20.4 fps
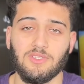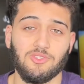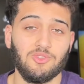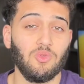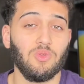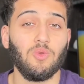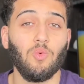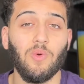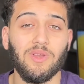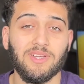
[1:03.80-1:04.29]

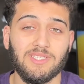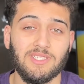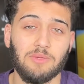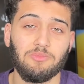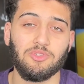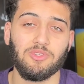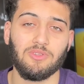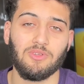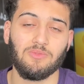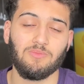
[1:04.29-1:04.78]
There's only one
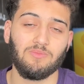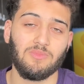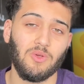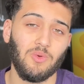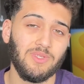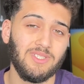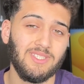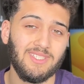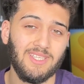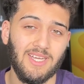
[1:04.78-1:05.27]
exception though,
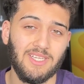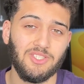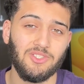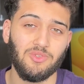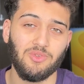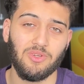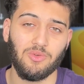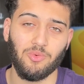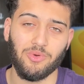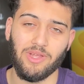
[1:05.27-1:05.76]
the one
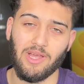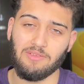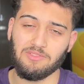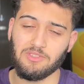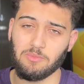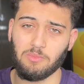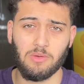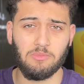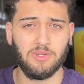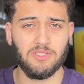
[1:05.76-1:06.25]
stats unit where you
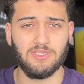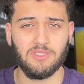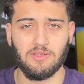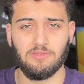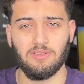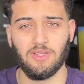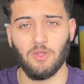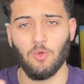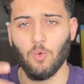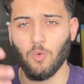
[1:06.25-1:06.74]
have to memorize
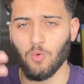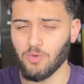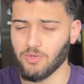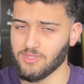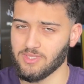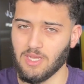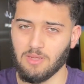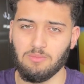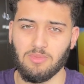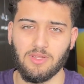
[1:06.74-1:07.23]
stuff like
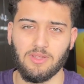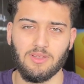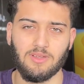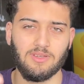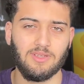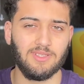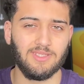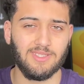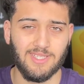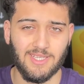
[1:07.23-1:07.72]
quota sampling
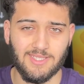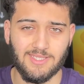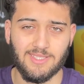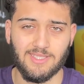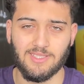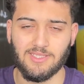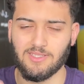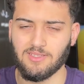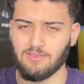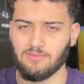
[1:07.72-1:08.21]
and
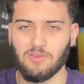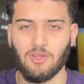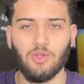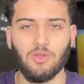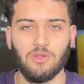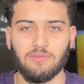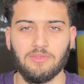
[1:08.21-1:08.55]
consensus and all of